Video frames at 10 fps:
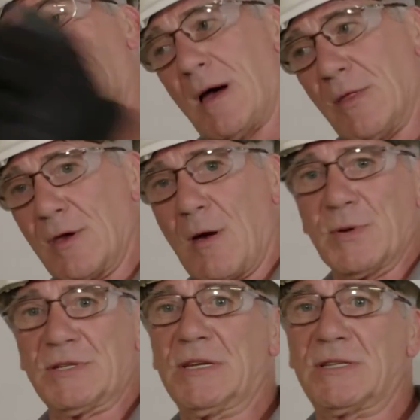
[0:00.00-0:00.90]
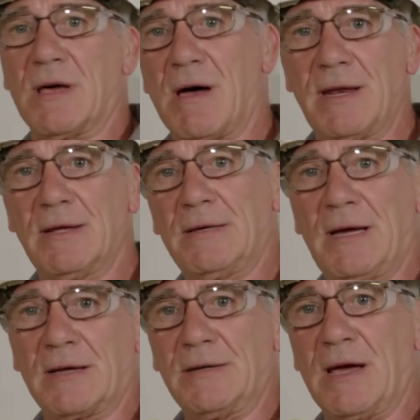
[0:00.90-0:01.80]
On the opposite side,
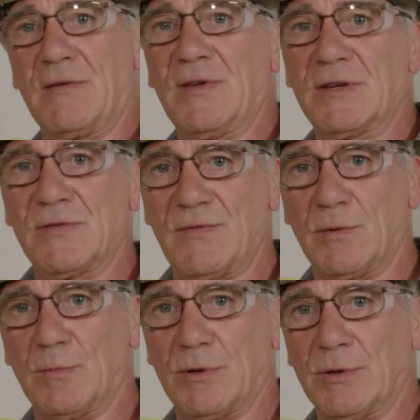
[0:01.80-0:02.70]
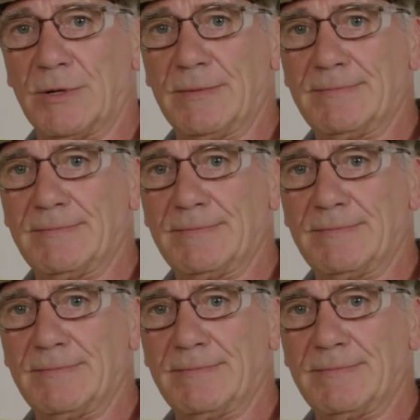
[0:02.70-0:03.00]
I can now fix a full board.